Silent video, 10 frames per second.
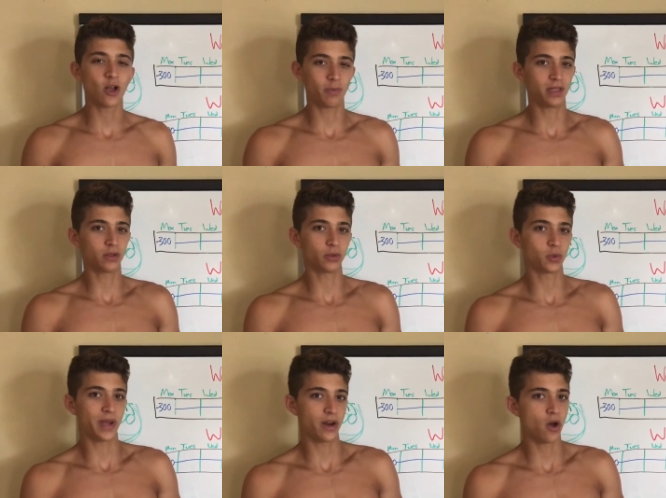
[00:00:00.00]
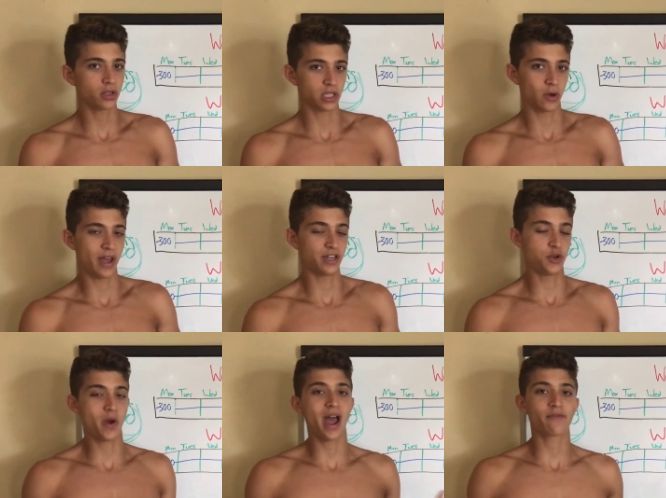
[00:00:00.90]
help me lose weight also? And
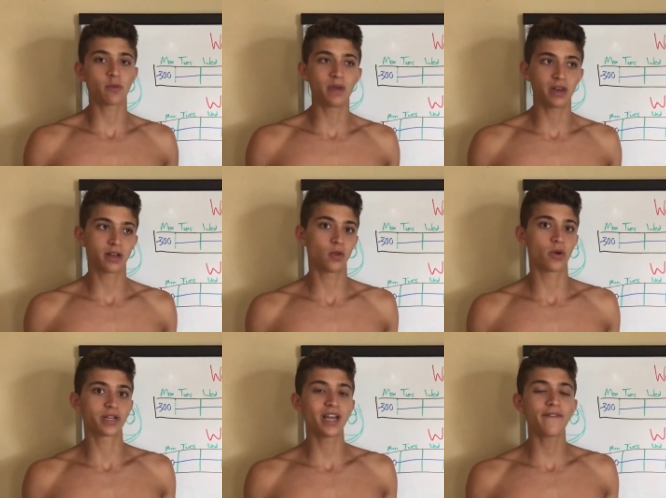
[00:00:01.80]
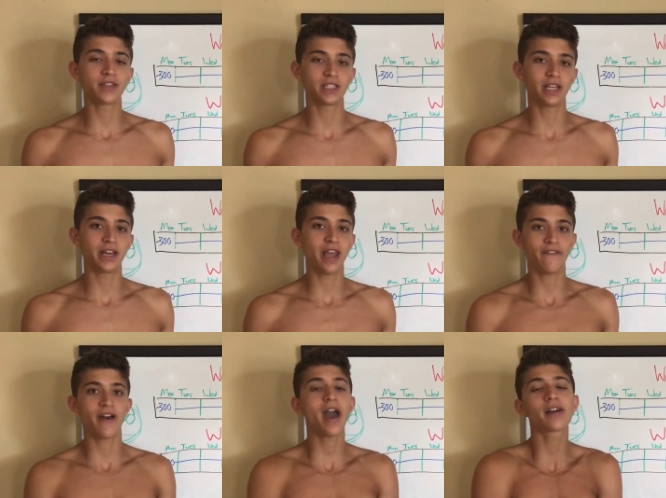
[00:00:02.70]
do I have to be in a caloric deficit
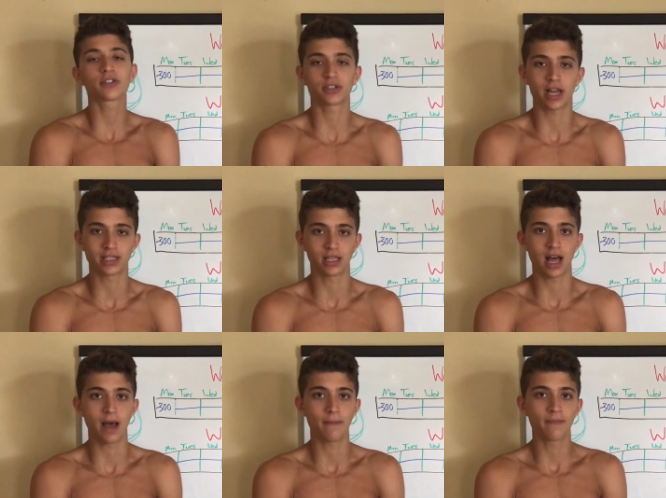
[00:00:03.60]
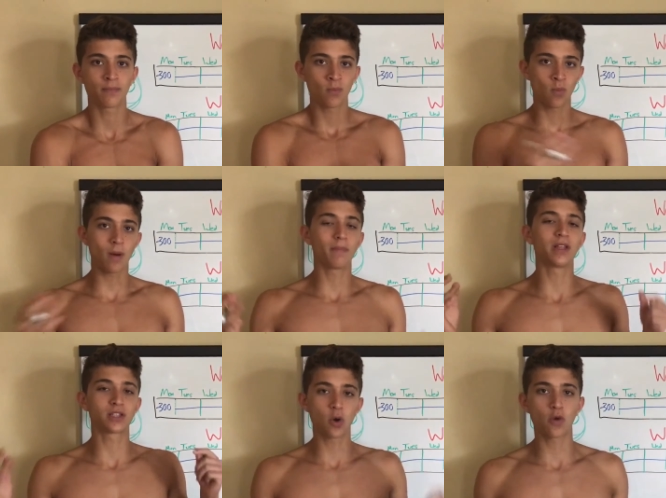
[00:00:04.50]
if I exercise a lot? Well,
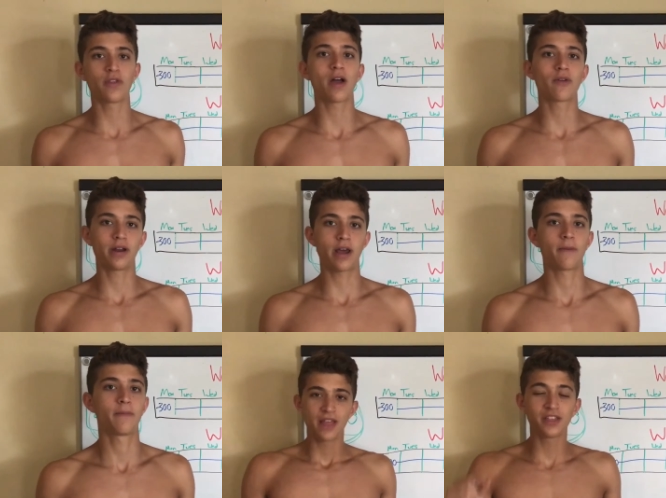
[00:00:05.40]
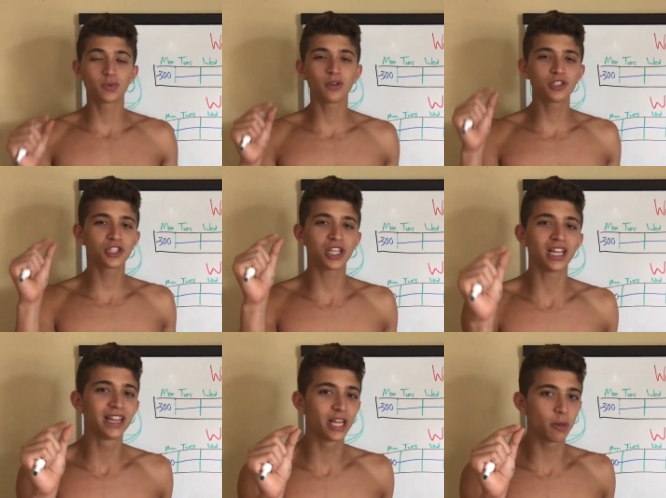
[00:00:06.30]
let's go over that right now. This one's just a
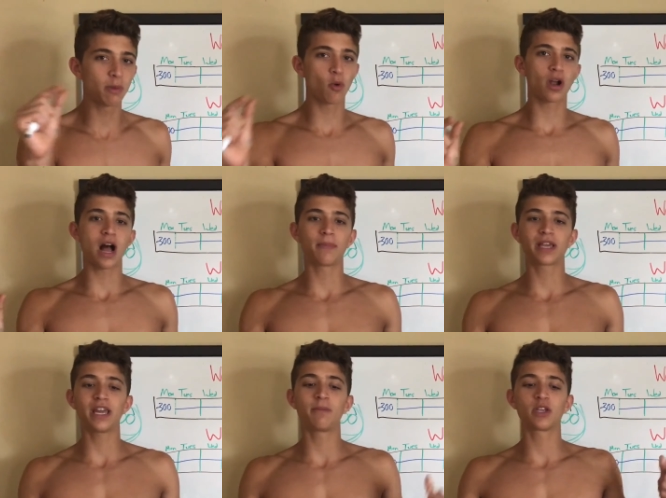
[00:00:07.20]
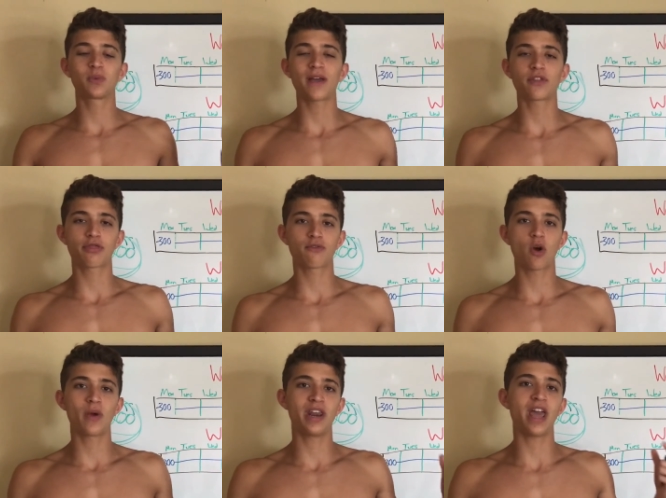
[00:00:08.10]
little bit more complicated because we have to
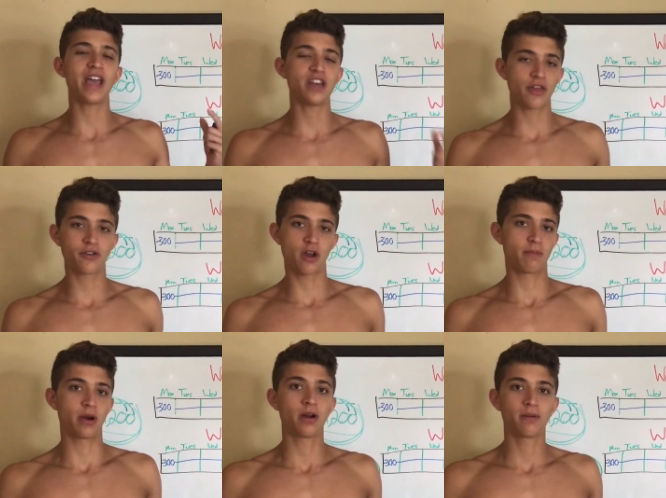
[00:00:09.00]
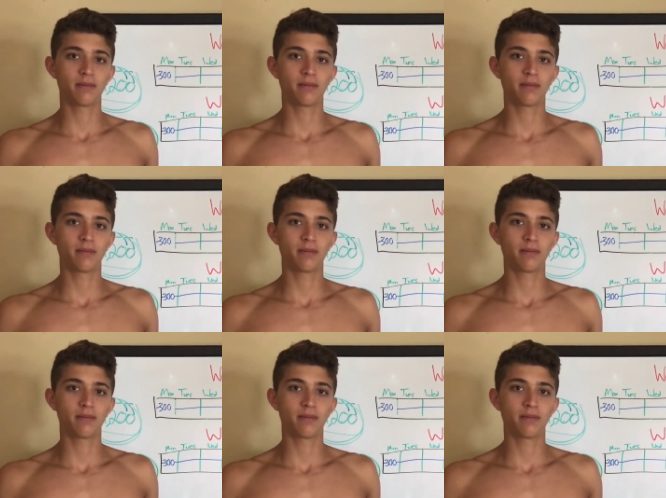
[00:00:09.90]
throw in another number